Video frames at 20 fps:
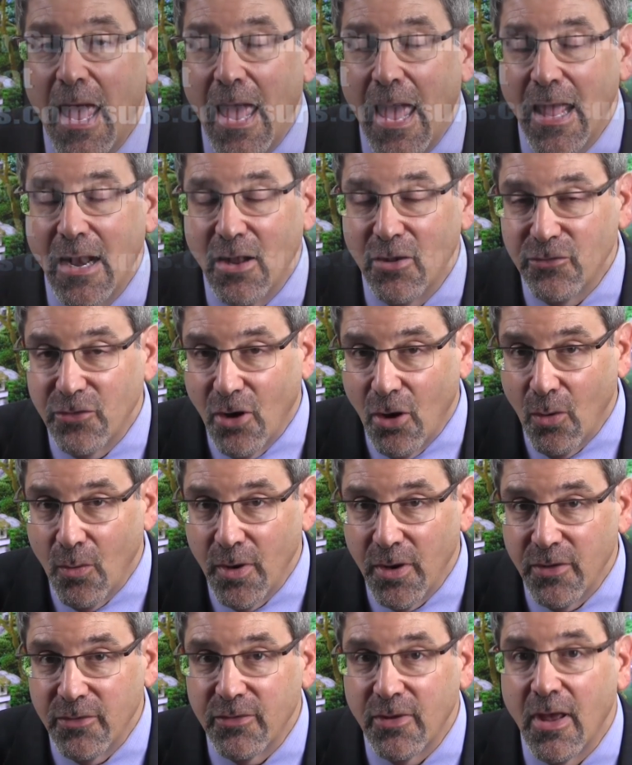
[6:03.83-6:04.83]
And as
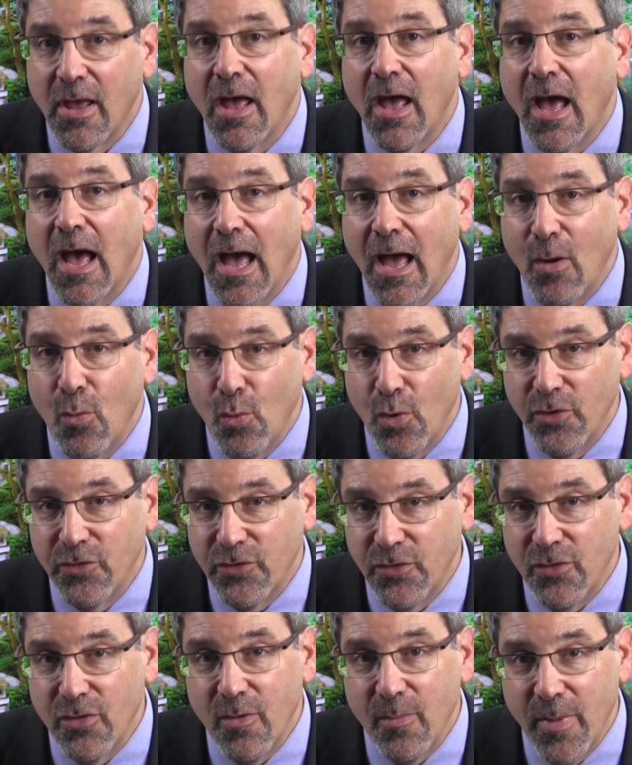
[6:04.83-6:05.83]
always, I
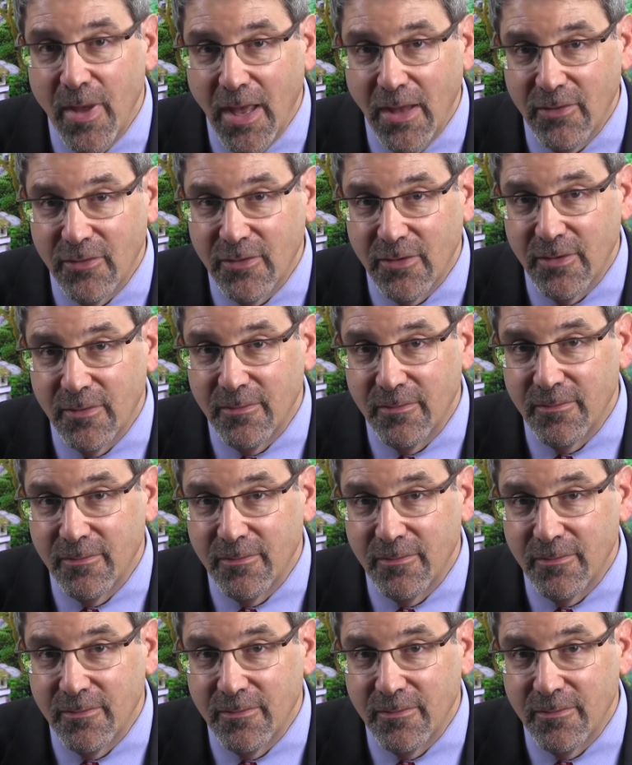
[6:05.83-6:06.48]
wish you the best.